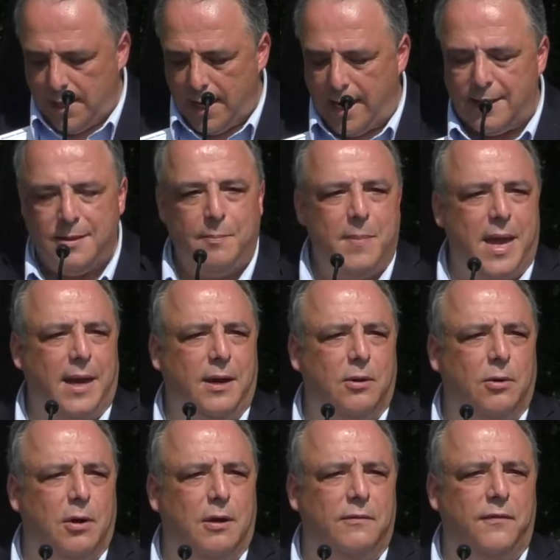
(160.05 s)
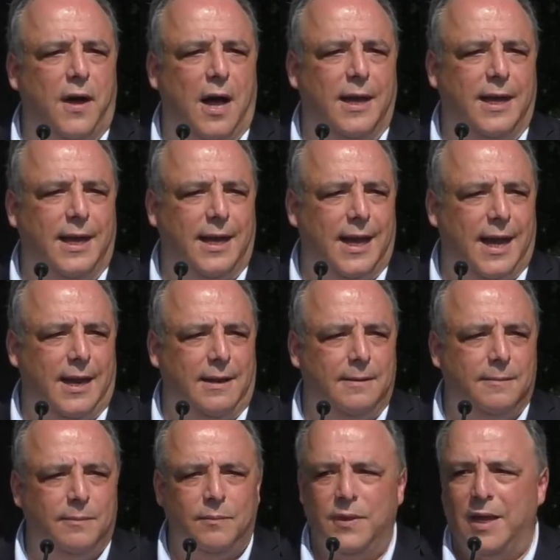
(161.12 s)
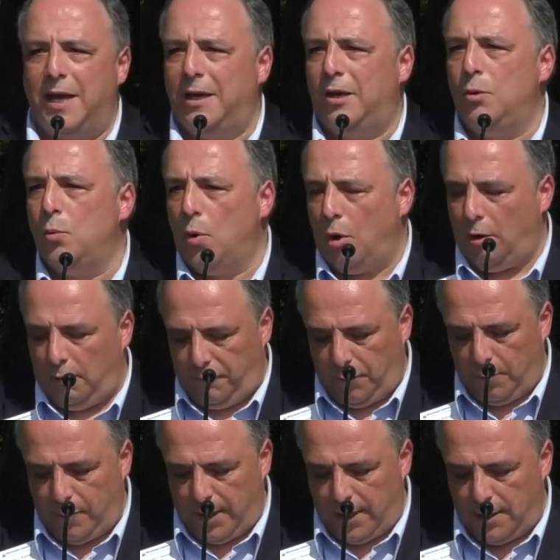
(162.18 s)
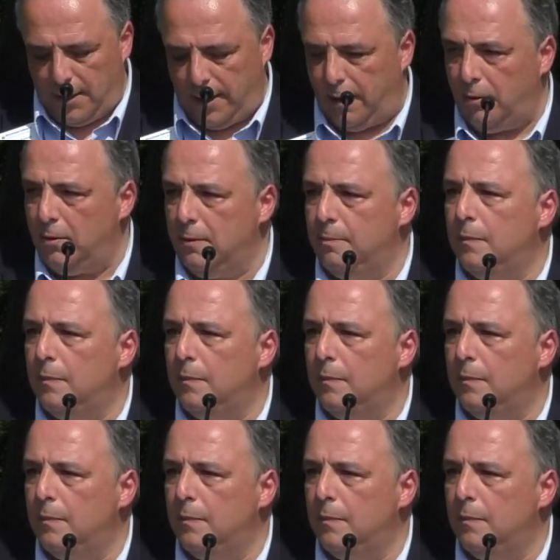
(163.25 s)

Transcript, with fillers: and the mayor of Iron Gate. Thank you all for being here.